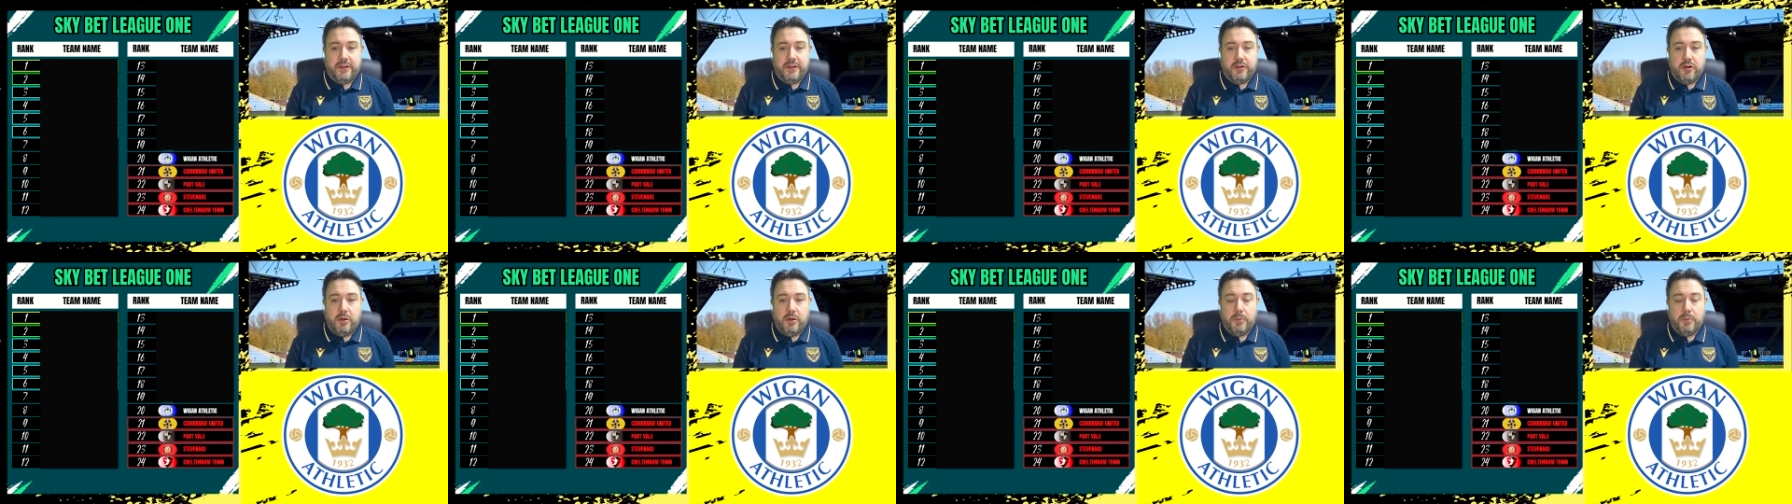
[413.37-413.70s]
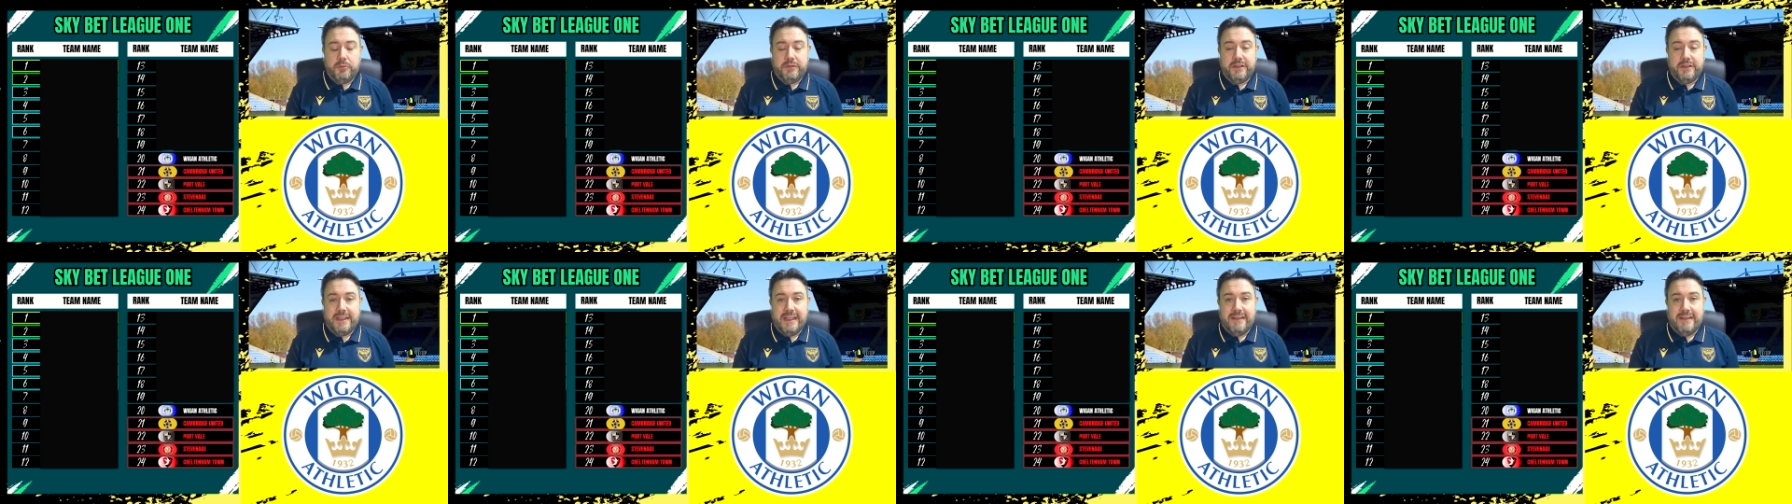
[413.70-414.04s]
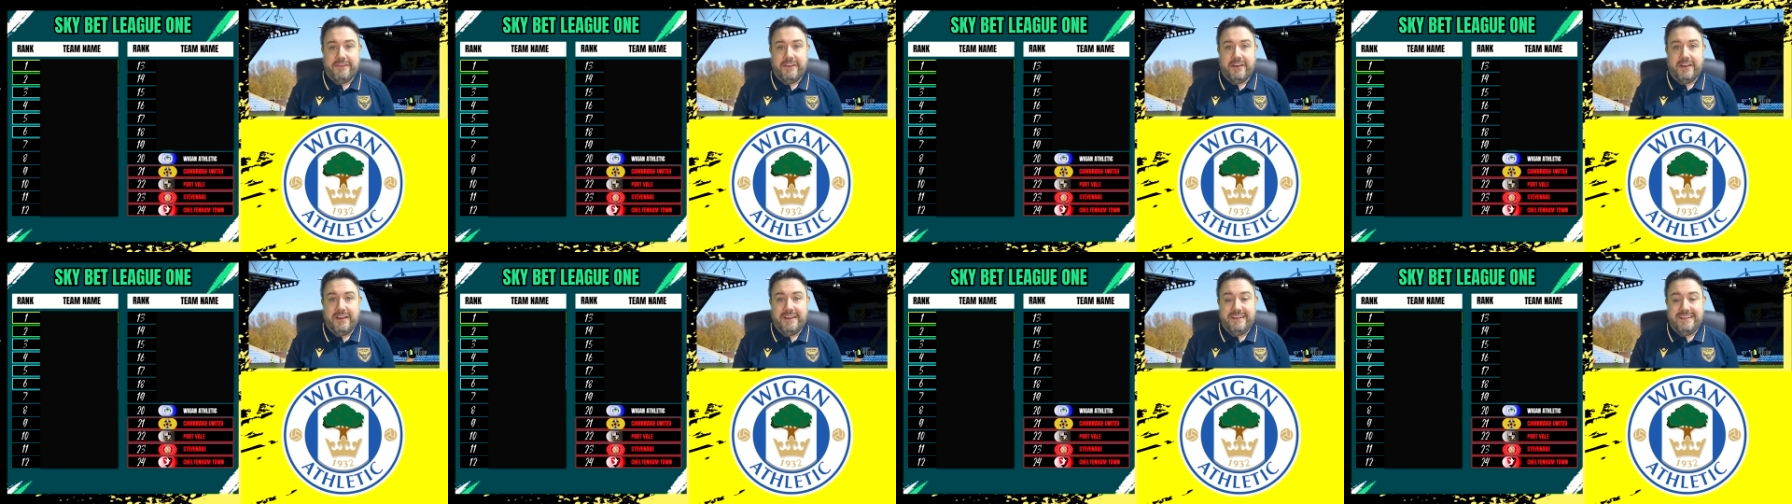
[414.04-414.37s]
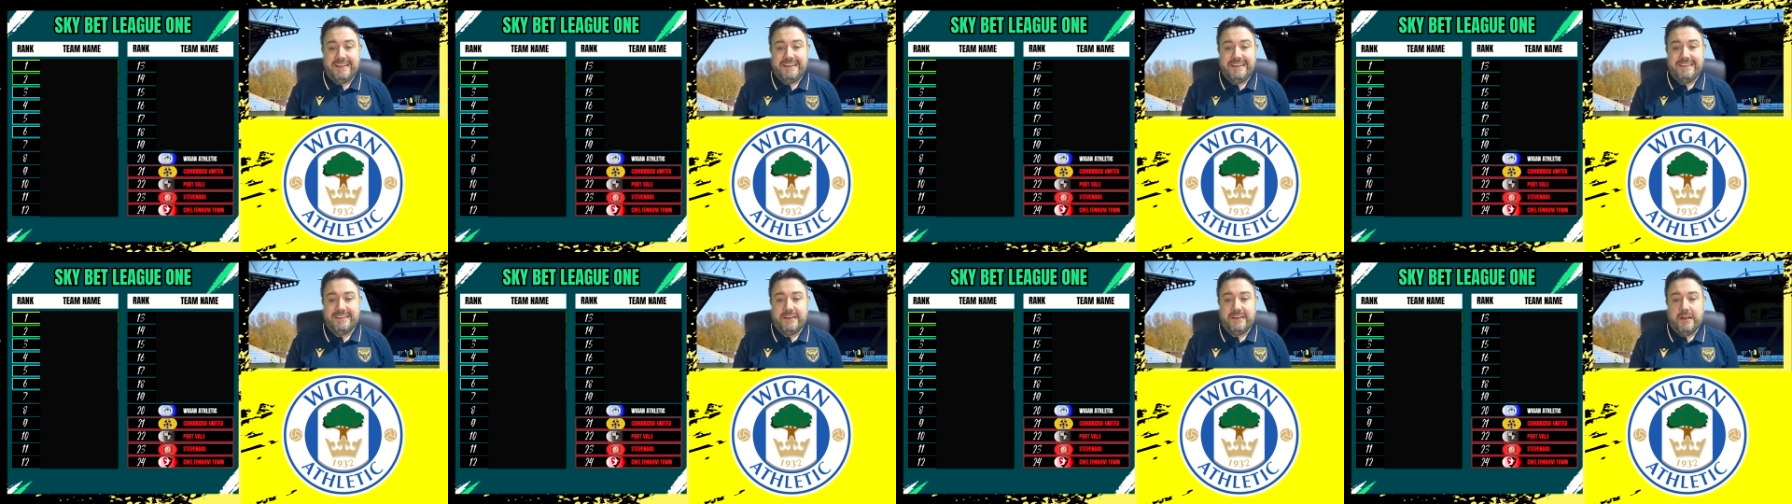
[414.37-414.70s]
cobble together a
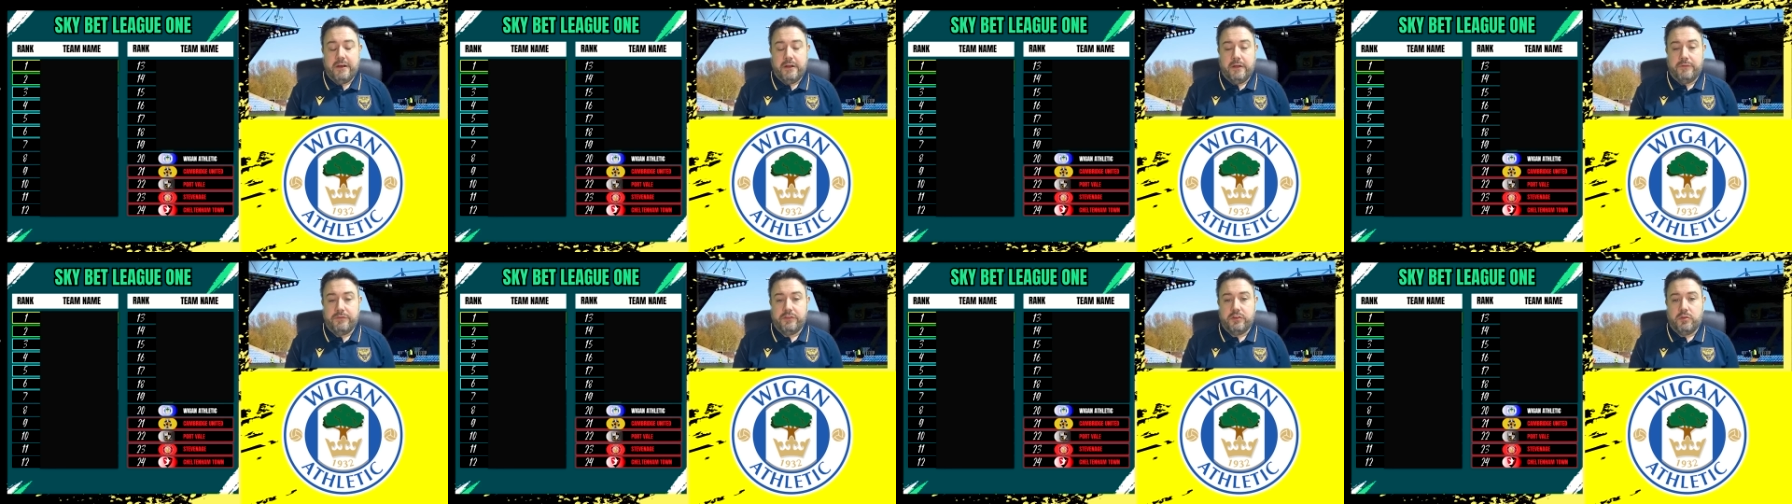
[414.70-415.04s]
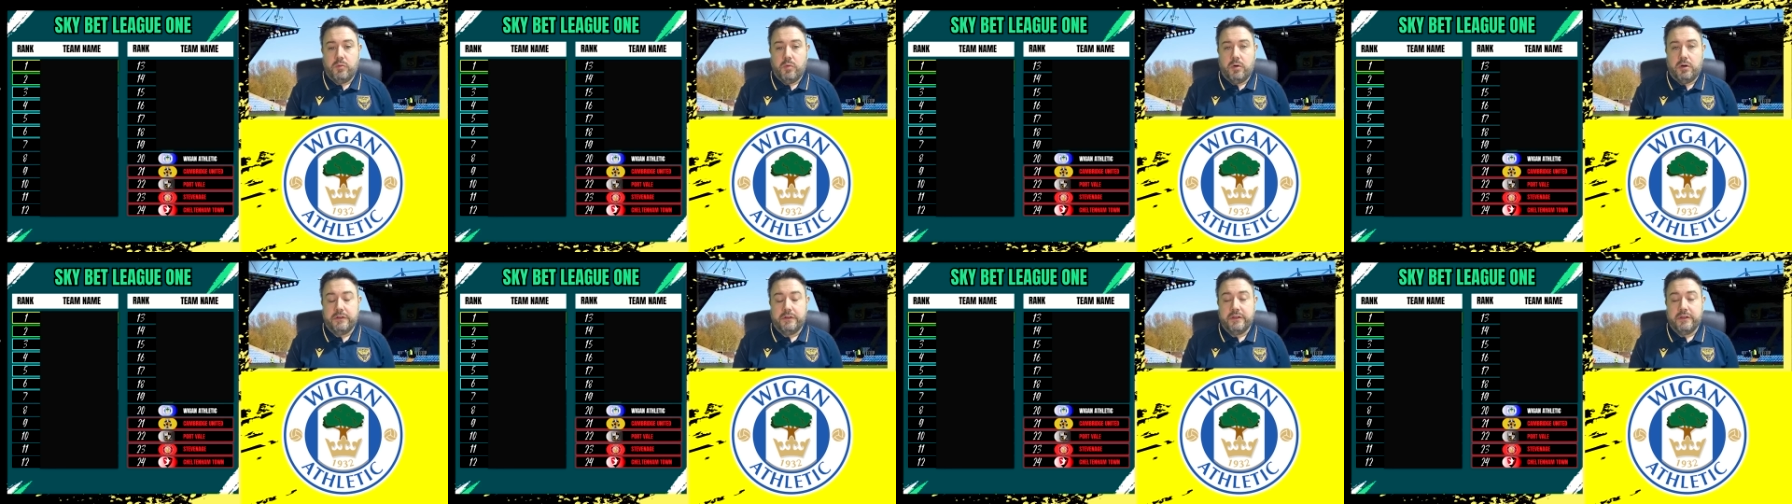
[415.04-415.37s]
decent enough squad